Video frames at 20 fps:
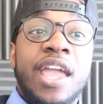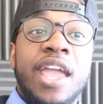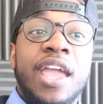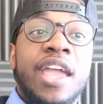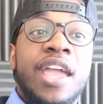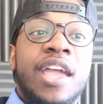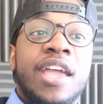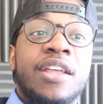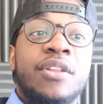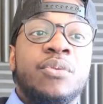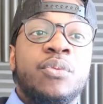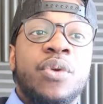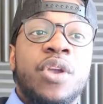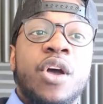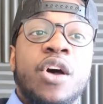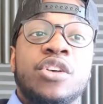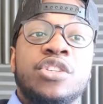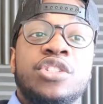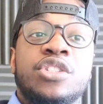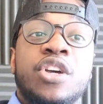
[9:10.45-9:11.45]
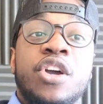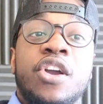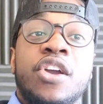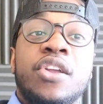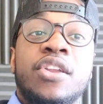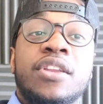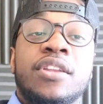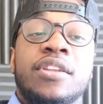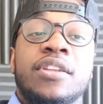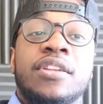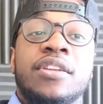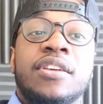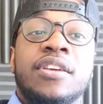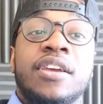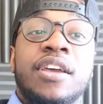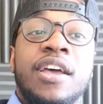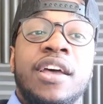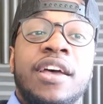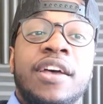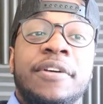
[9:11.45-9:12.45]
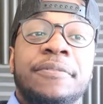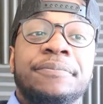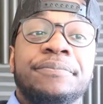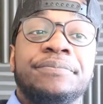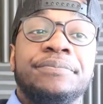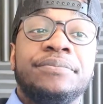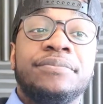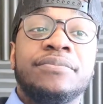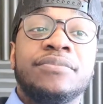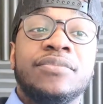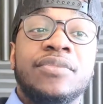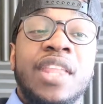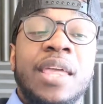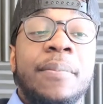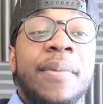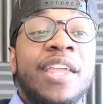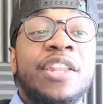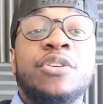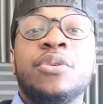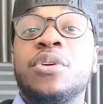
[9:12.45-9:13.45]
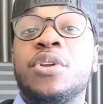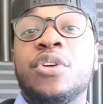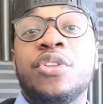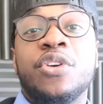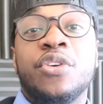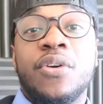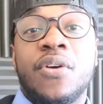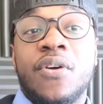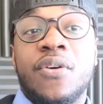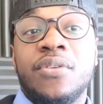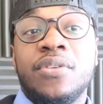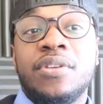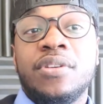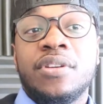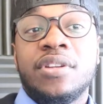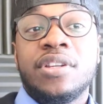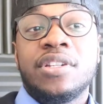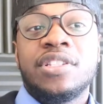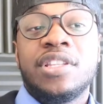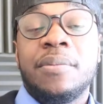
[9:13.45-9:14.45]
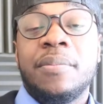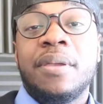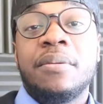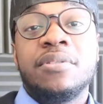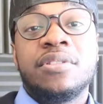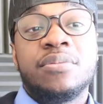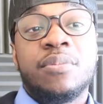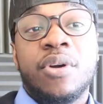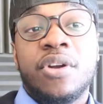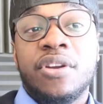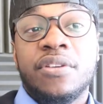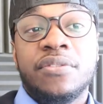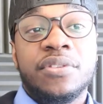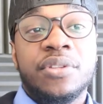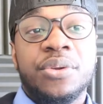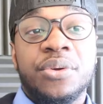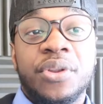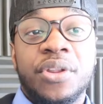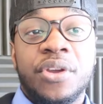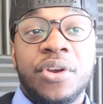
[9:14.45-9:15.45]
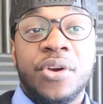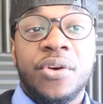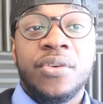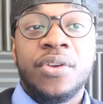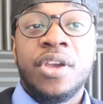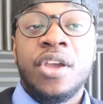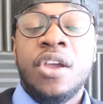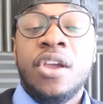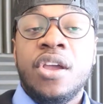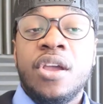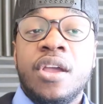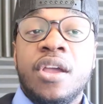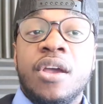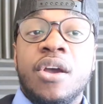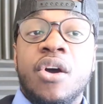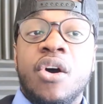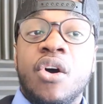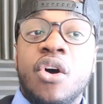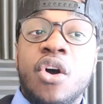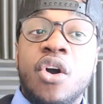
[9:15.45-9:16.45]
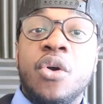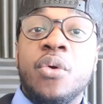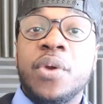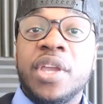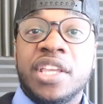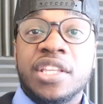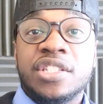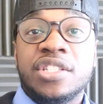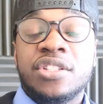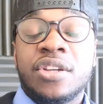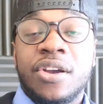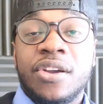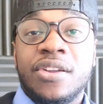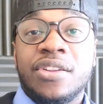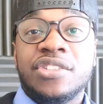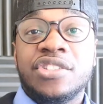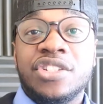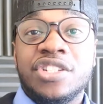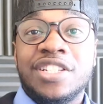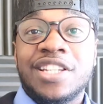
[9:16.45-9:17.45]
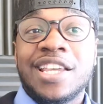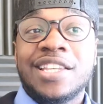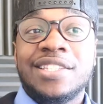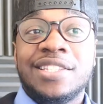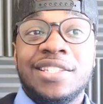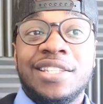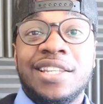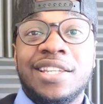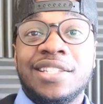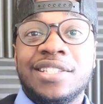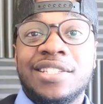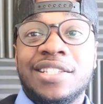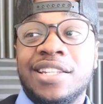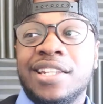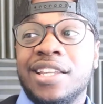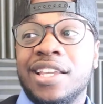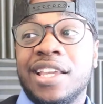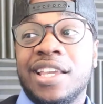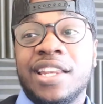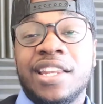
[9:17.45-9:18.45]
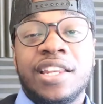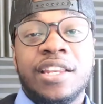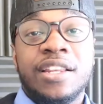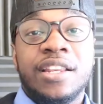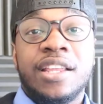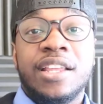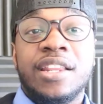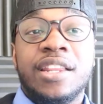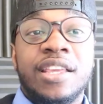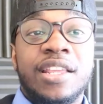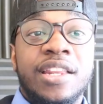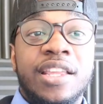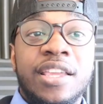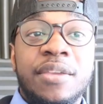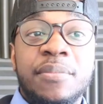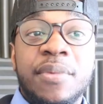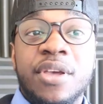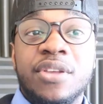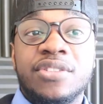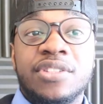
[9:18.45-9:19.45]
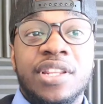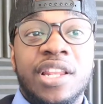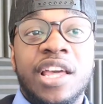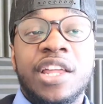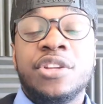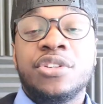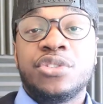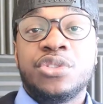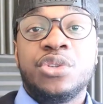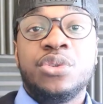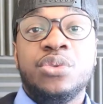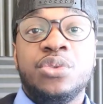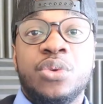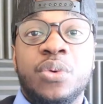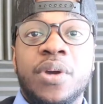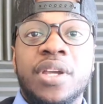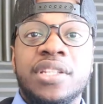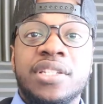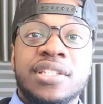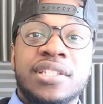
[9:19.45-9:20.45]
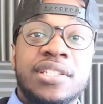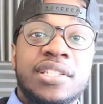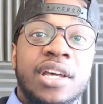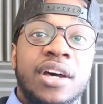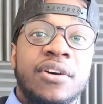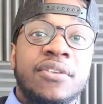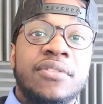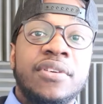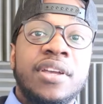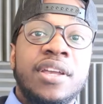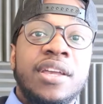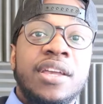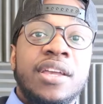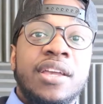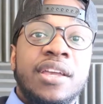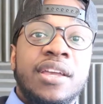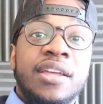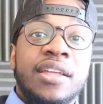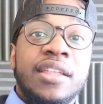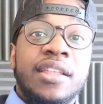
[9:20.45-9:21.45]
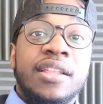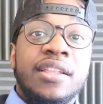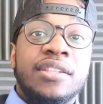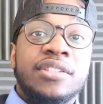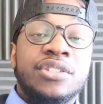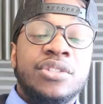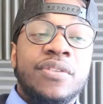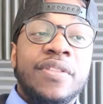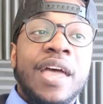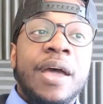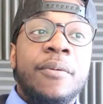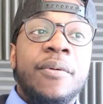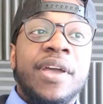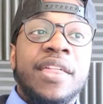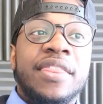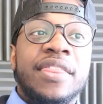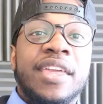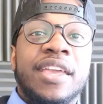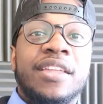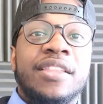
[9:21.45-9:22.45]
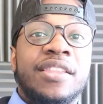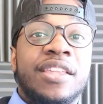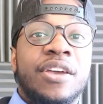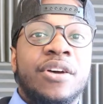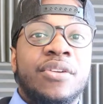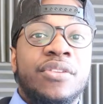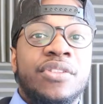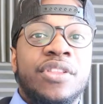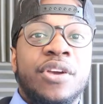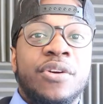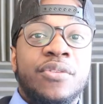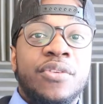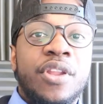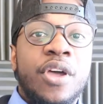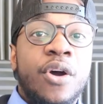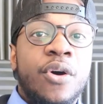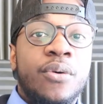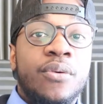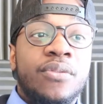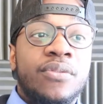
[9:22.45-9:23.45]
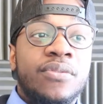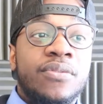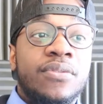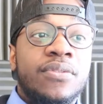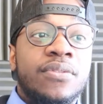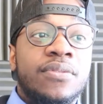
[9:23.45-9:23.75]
and we all start, they may do it on their own, because they may be smart enough to do it on their own, or we can start suggesting it, sending in emails and letters to Twitch itself, so that way they'll know